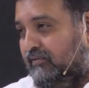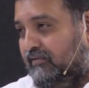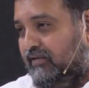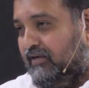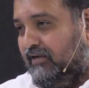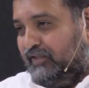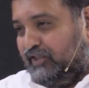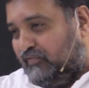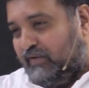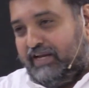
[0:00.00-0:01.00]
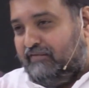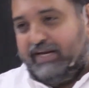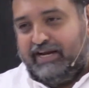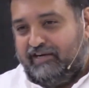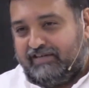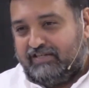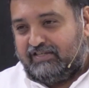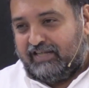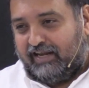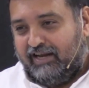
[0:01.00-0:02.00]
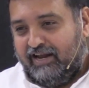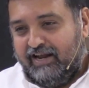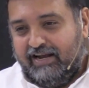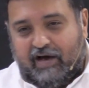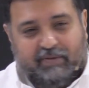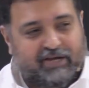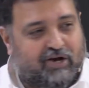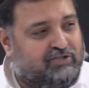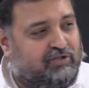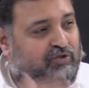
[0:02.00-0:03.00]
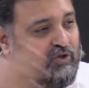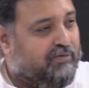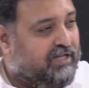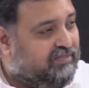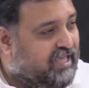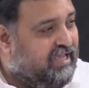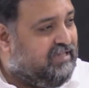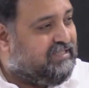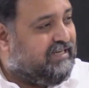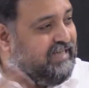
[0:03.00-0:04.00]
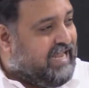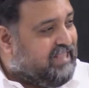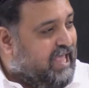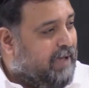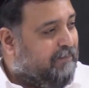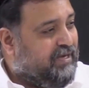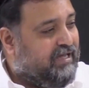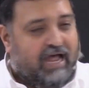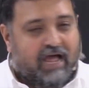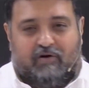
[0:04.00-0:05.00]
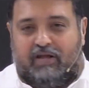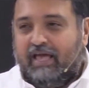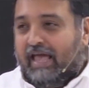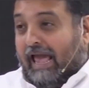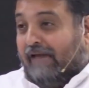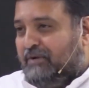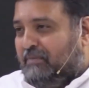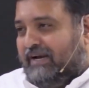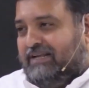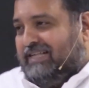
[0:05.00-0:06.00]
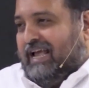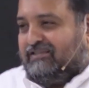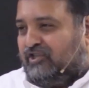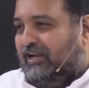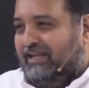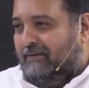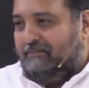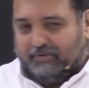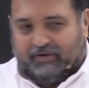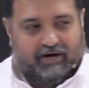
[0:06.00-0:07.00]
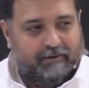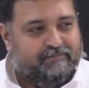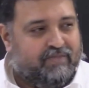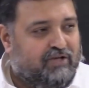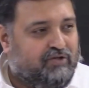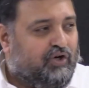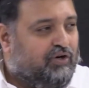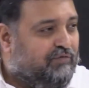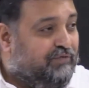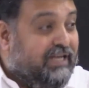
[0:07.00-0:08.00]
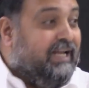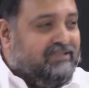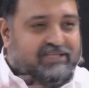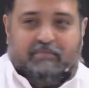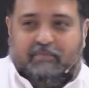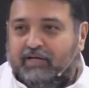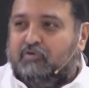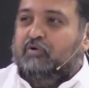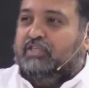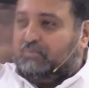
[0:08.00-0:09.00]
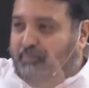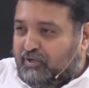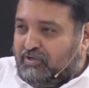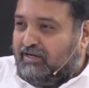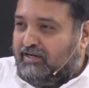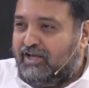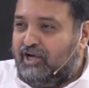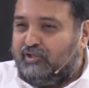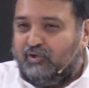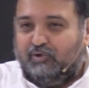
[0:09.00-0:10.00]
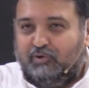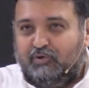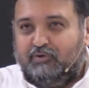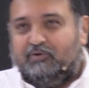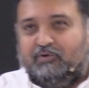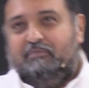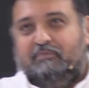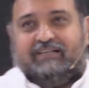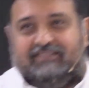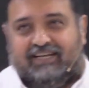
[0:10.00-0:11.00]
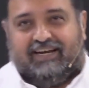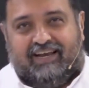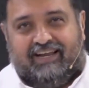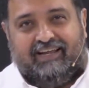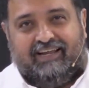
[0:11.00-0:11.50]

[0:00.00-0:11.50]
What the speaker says: which is very, very interesting. Now, because of so many things and death happening around, everybody is actually impure. So we need somebody who is pure to basically